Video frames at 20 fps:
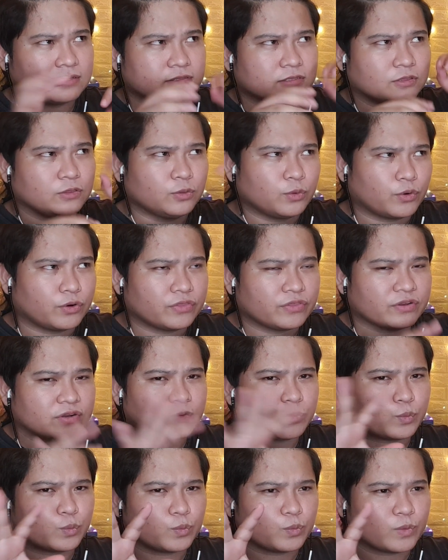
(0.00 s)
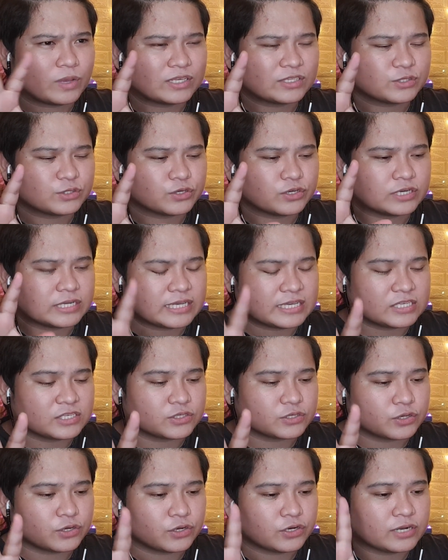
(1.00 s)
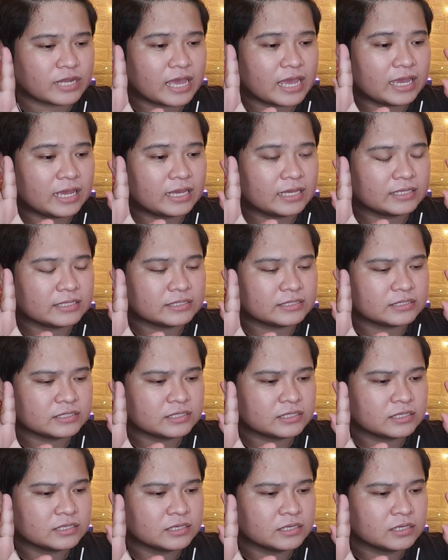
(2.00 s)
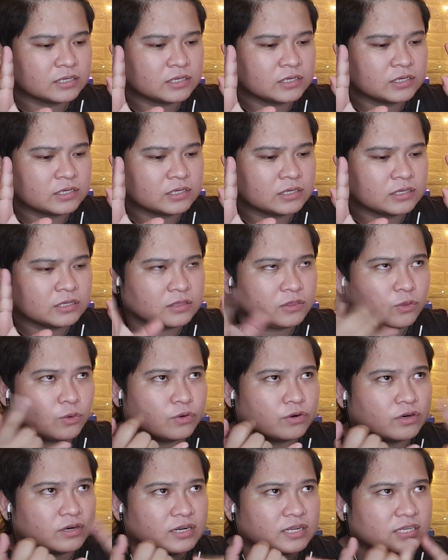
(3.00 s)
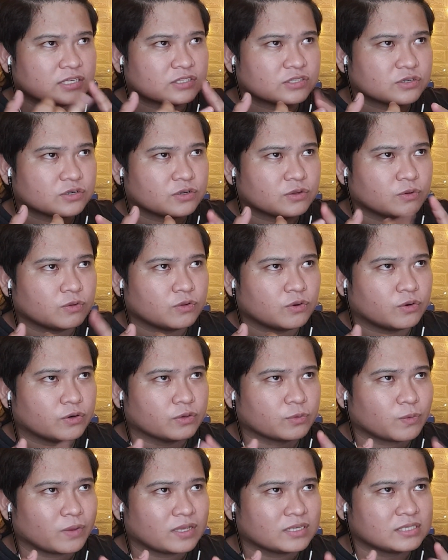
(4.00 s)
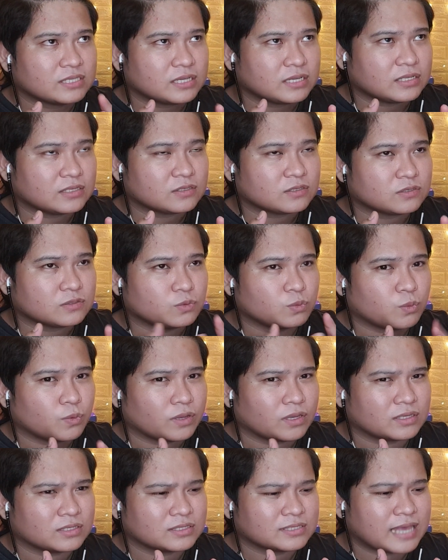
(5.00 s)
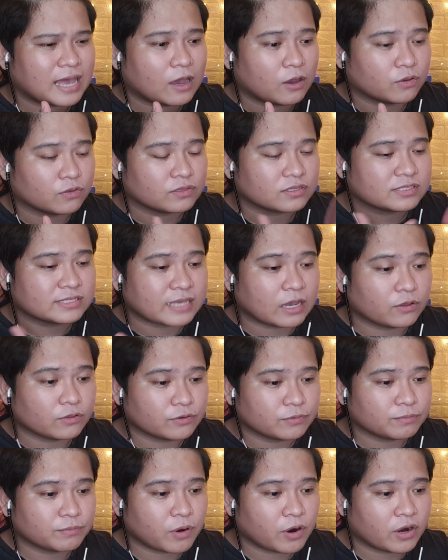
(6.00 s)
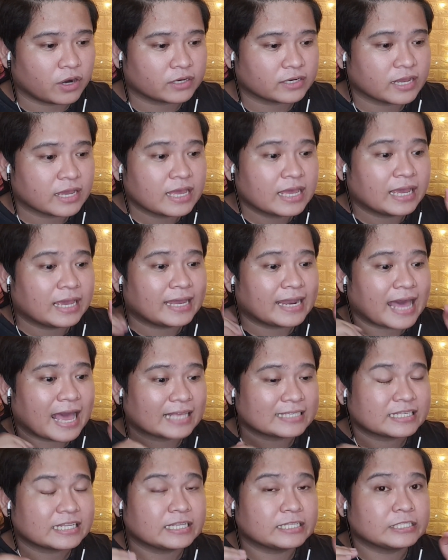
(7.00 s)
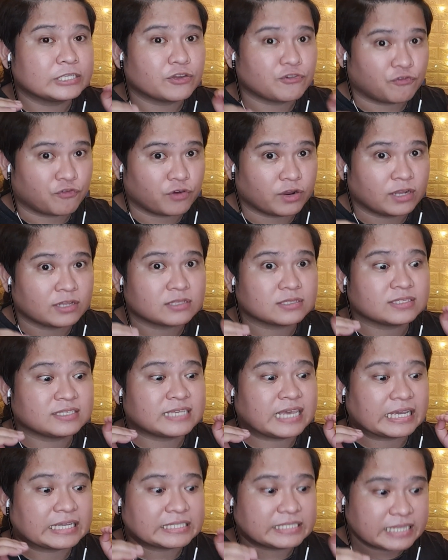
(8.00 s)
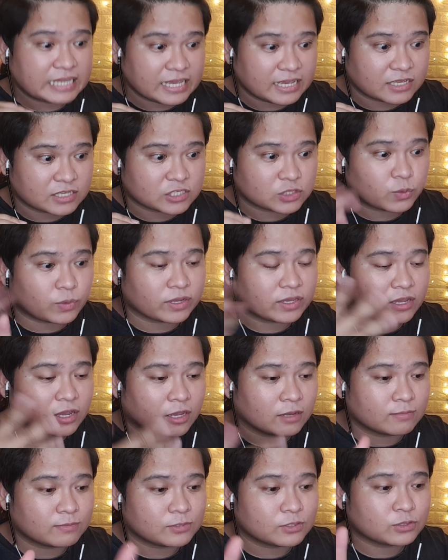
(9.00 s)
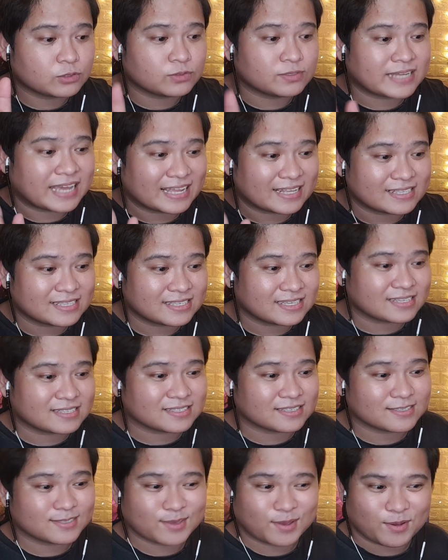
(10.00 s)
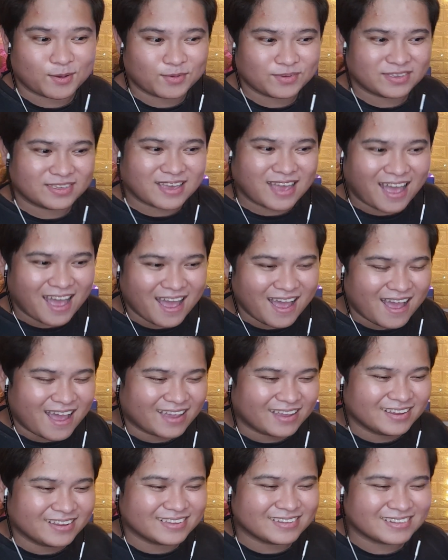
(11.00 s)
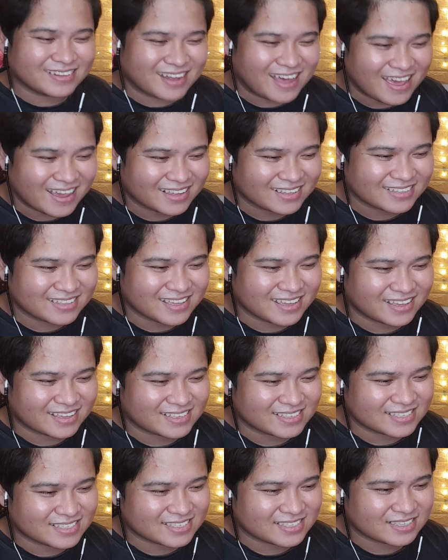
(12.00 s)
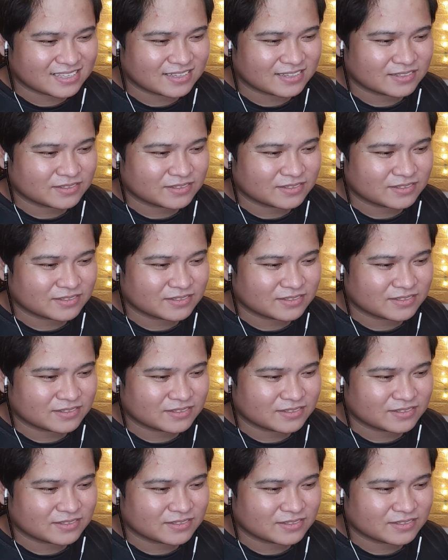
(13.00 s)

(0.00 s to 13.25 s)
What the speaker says: like northern, western, eastern, and northern, eastern, northwest, east, south, southern part. It has different techniques when it comes to dances. So yeah, I like this.